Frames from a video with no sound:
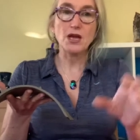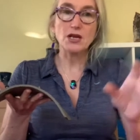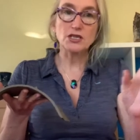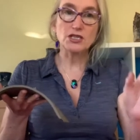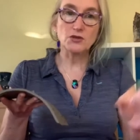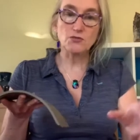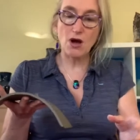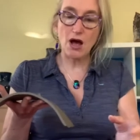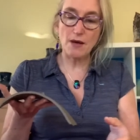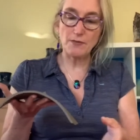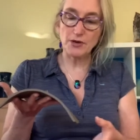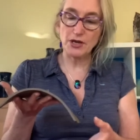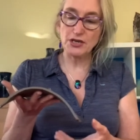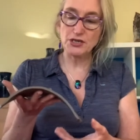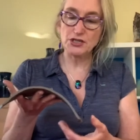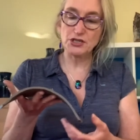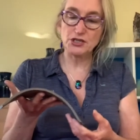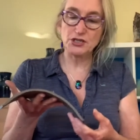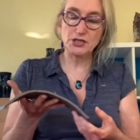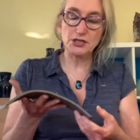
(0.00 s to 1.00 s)
So what I'm going
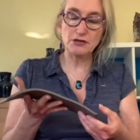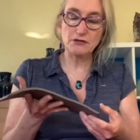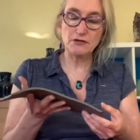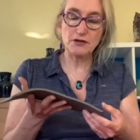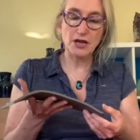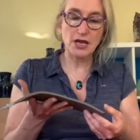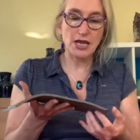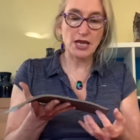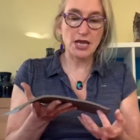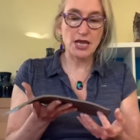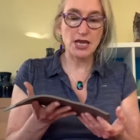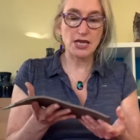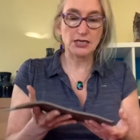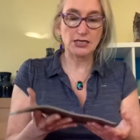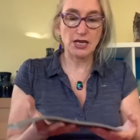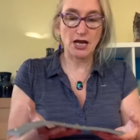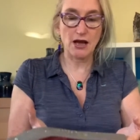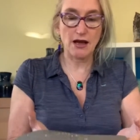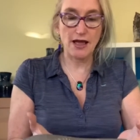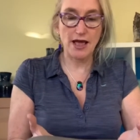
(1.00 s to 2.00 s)
to do
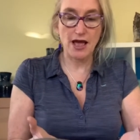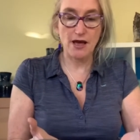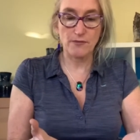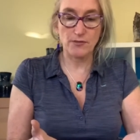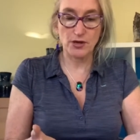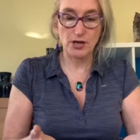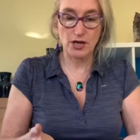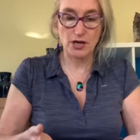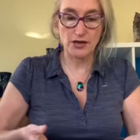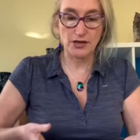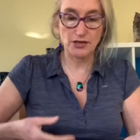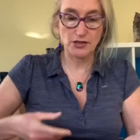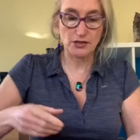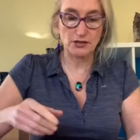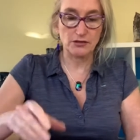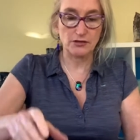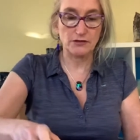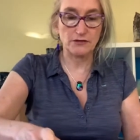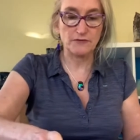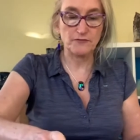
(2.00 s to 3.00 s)
is I am going
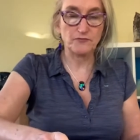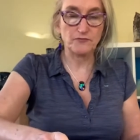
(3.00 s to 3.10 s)
to